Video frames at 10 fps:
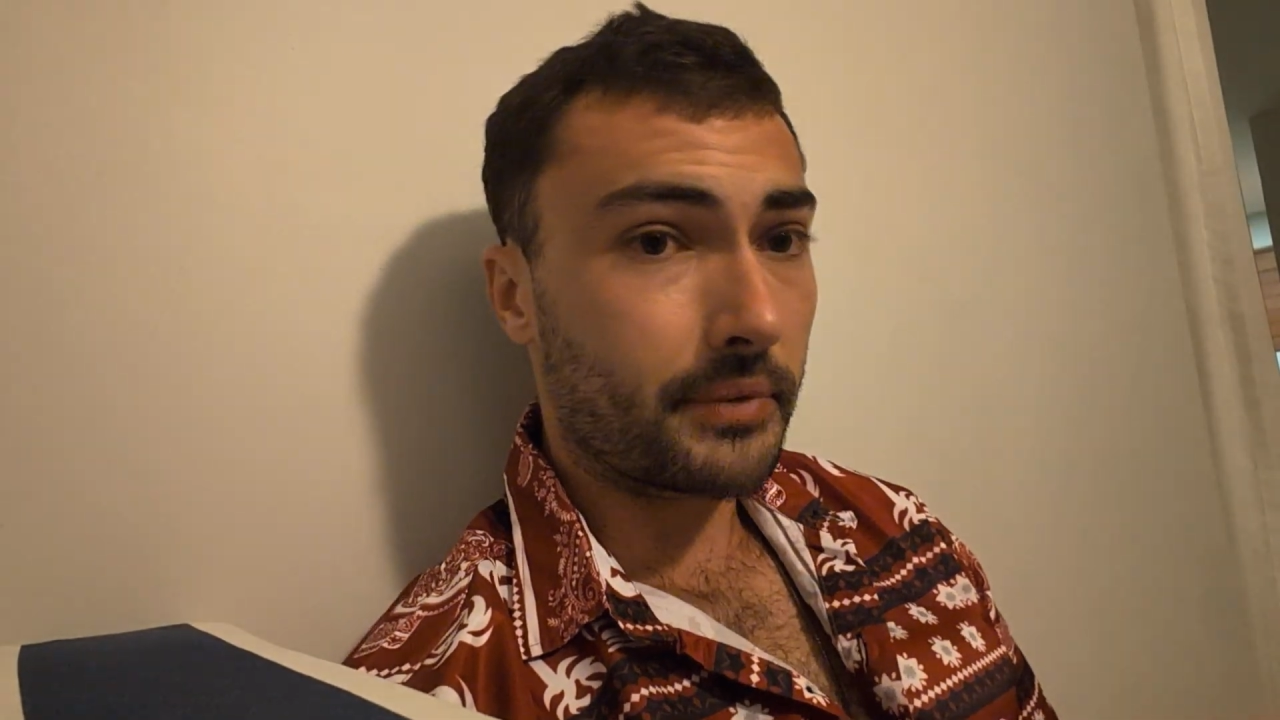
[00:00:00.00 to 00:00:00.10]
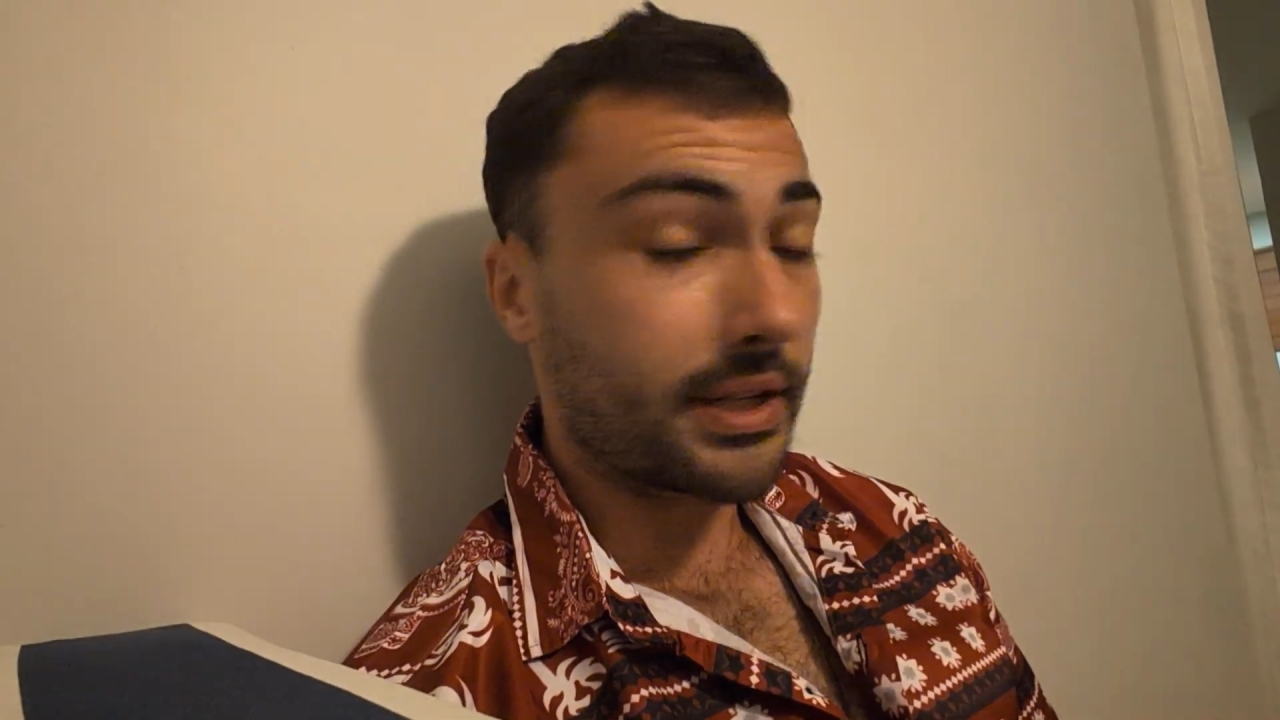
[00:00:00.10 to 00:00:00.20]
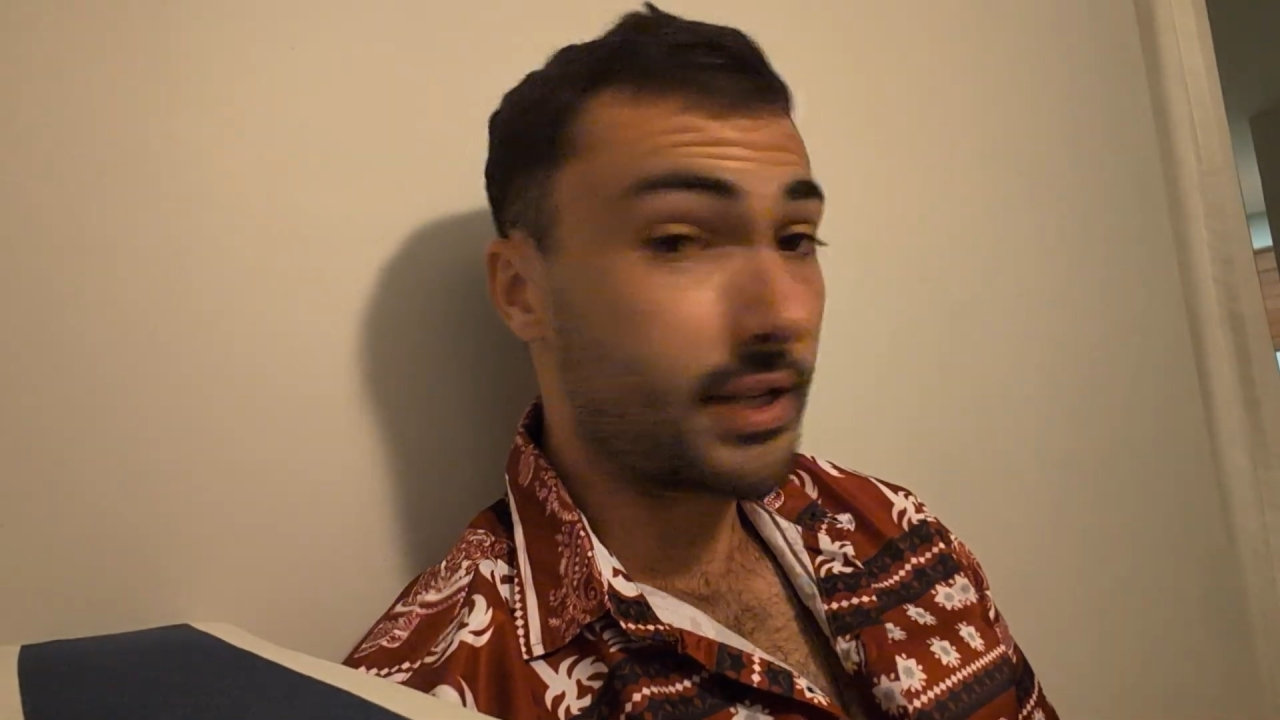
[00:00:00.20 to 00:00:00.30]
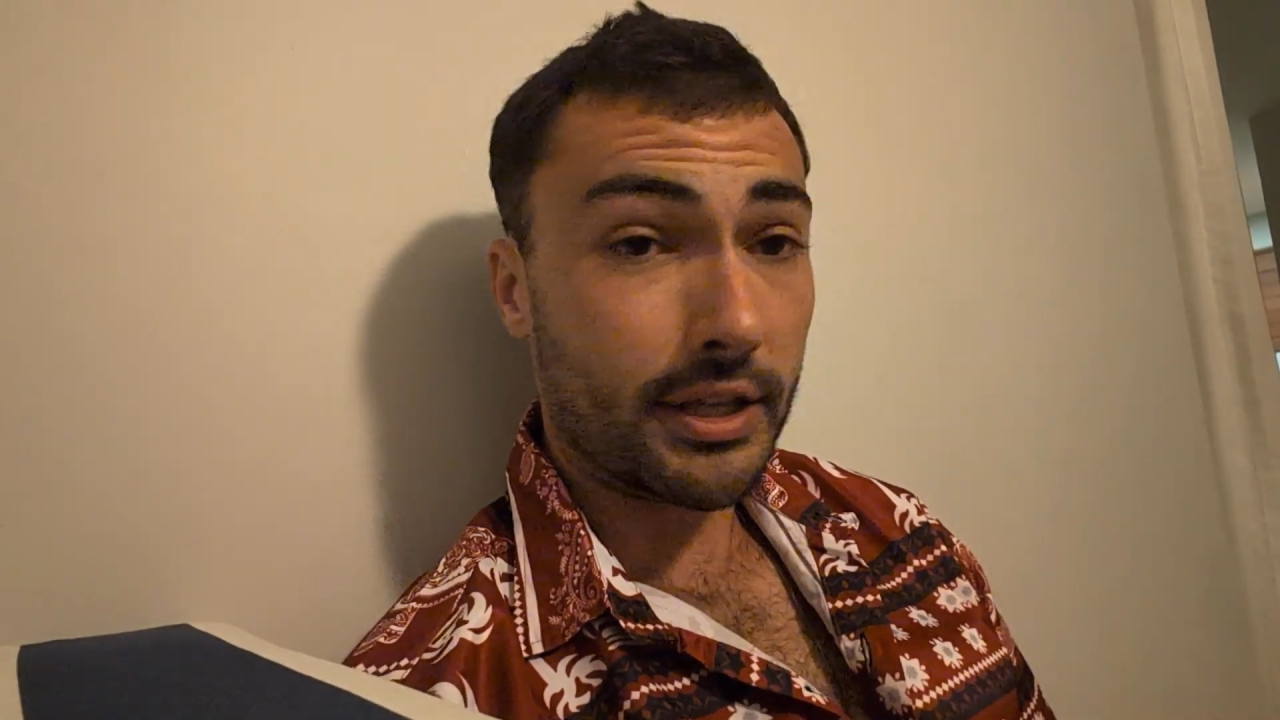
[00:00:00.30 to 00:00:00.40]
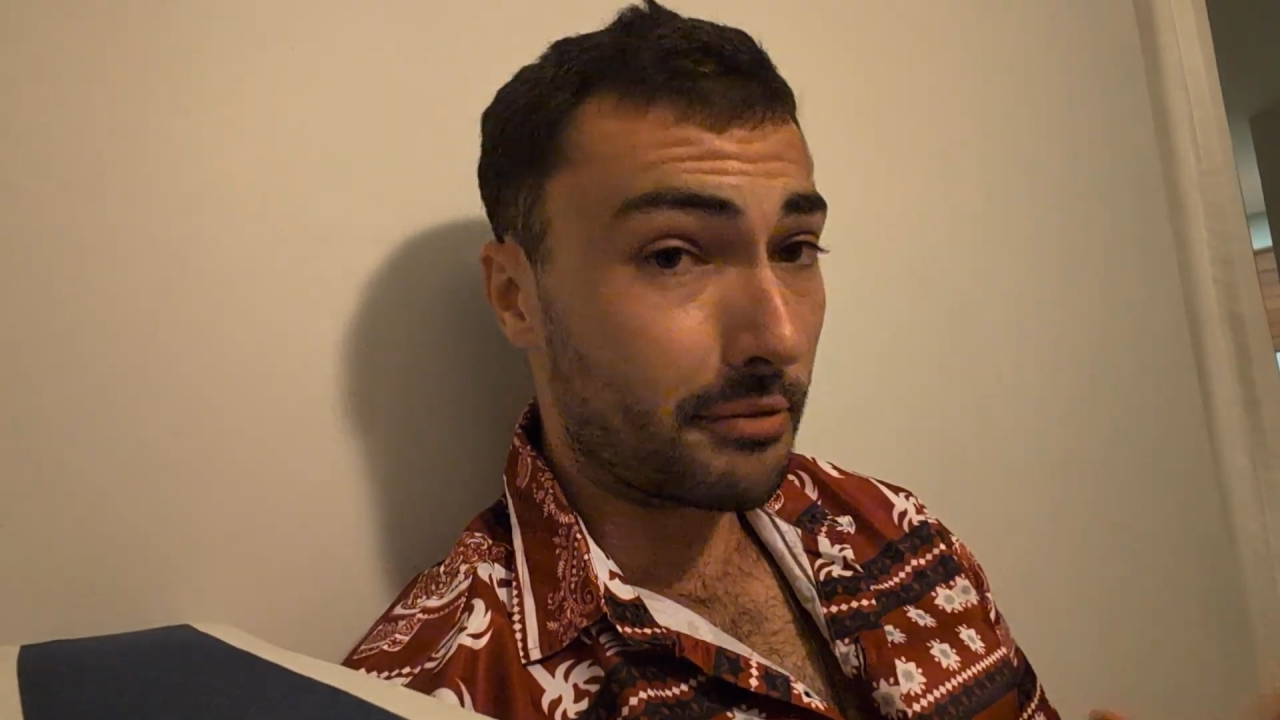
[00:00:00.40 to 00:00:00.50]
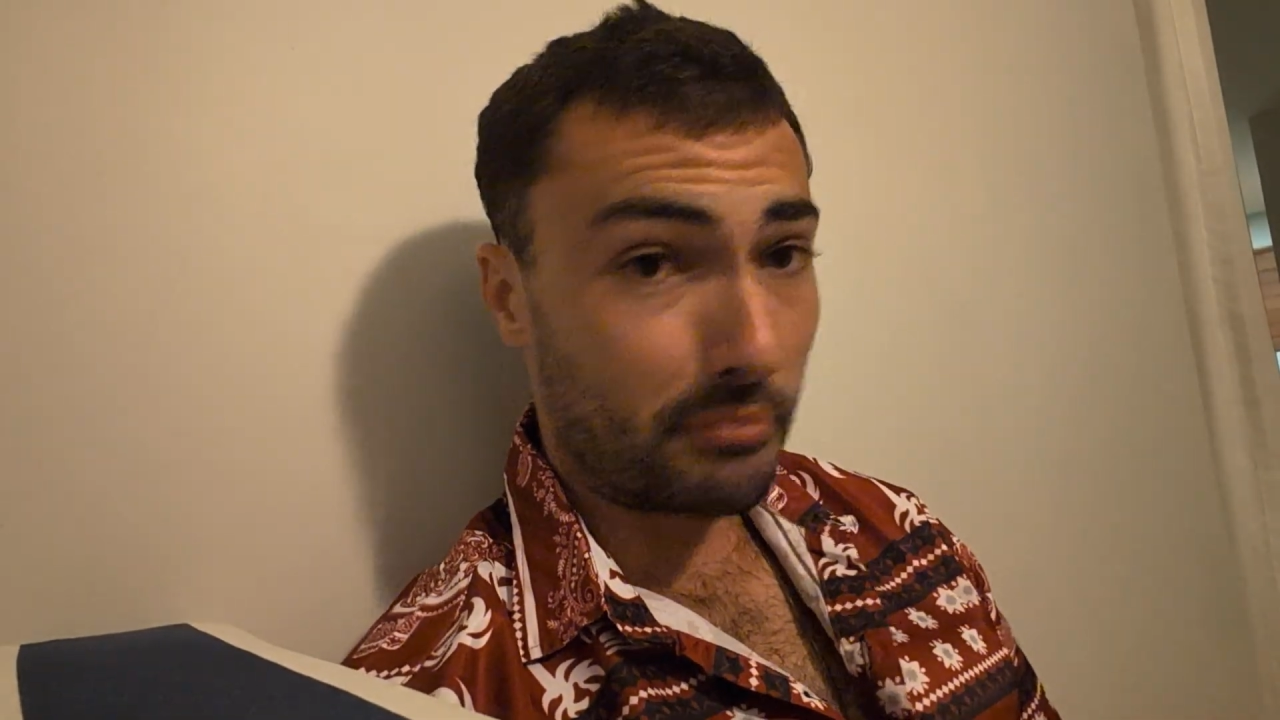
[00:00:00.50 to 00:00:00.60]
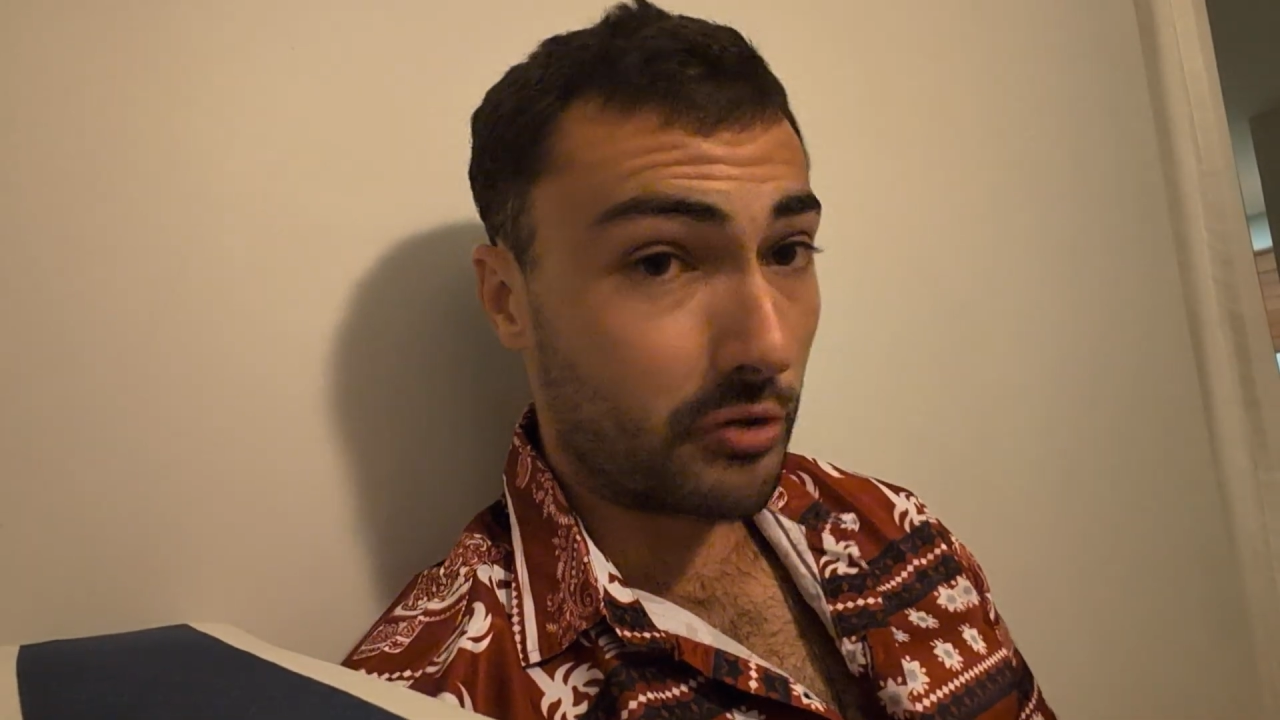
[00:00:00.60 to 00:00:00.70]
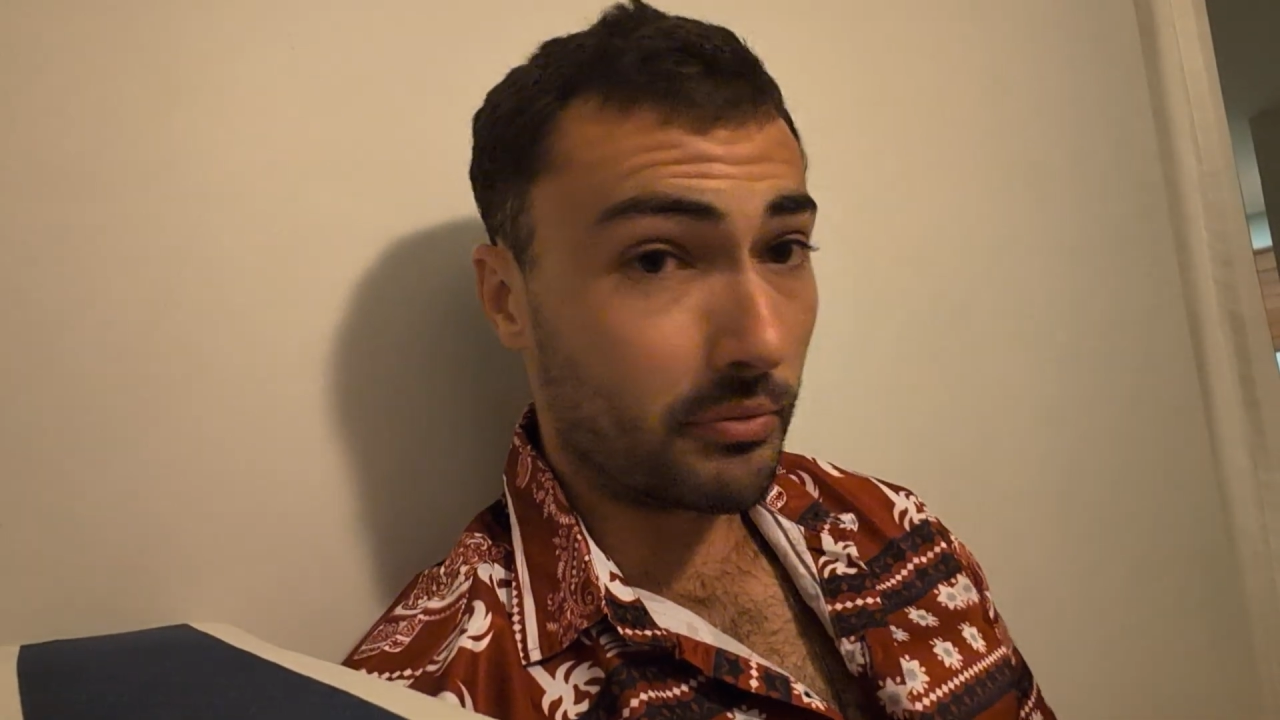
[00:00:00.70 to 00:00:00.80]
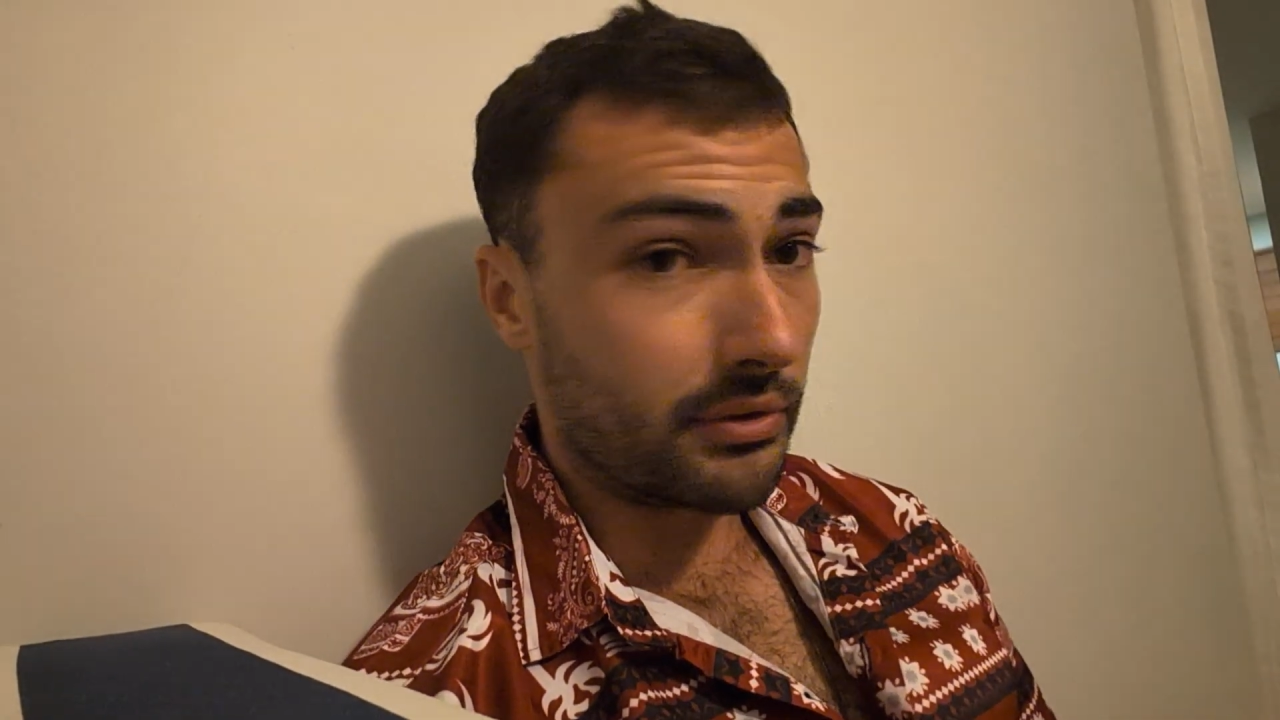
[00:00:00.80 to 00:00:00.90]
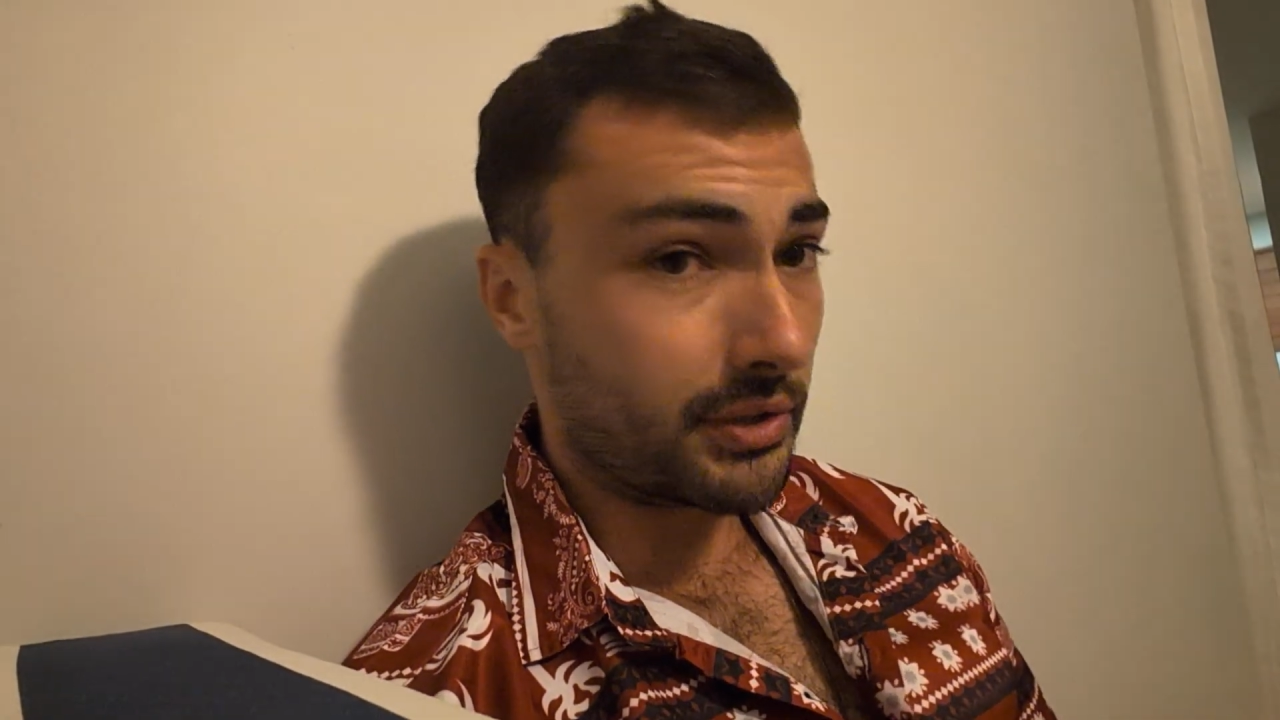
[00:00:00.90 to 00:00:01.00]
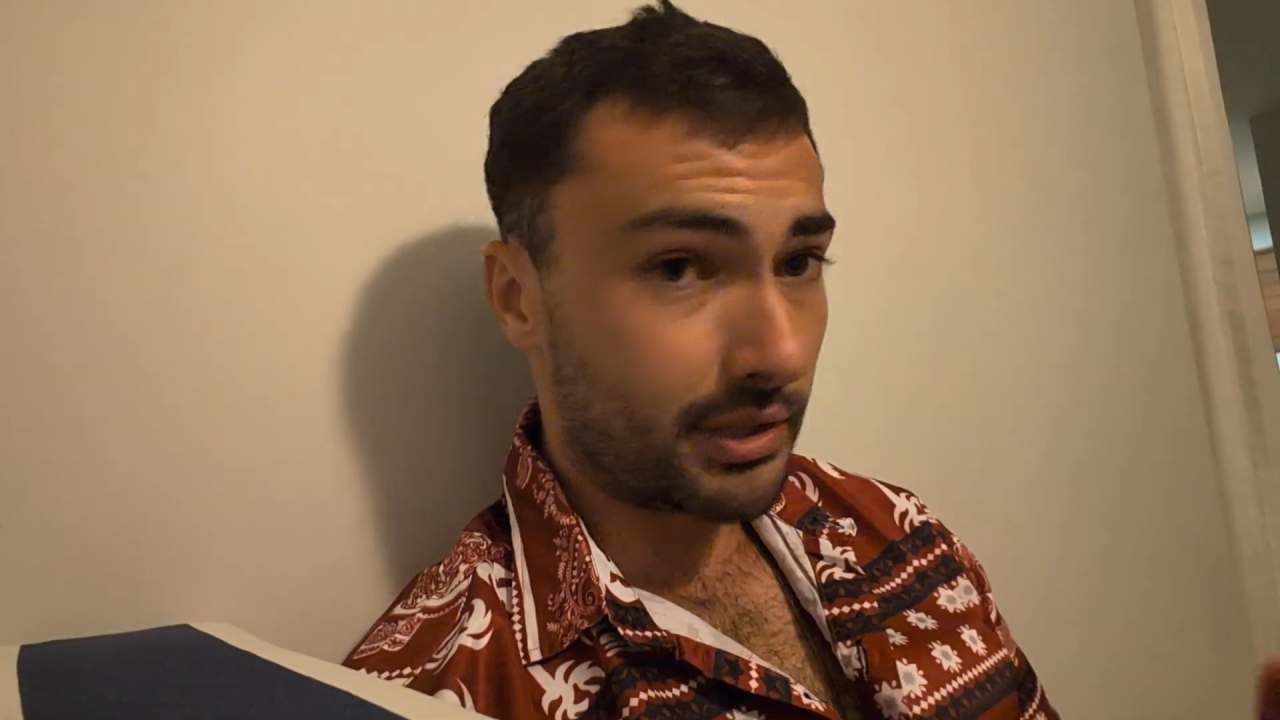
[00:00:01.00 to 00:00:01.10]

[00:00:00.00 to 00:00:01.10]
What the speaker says: It's not the boomers.